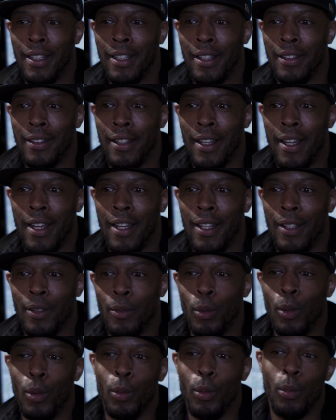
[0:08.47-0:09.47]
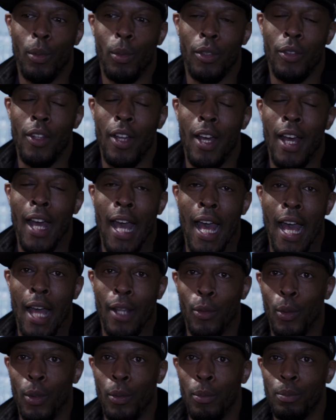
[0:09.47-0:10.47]
that's a hard. Well, it's not a
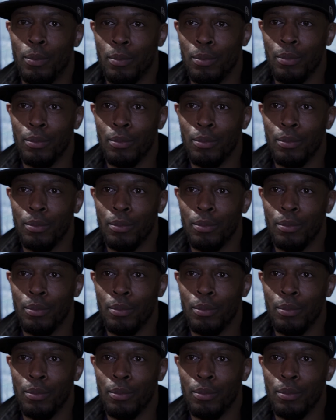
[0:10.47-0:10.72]
hard one.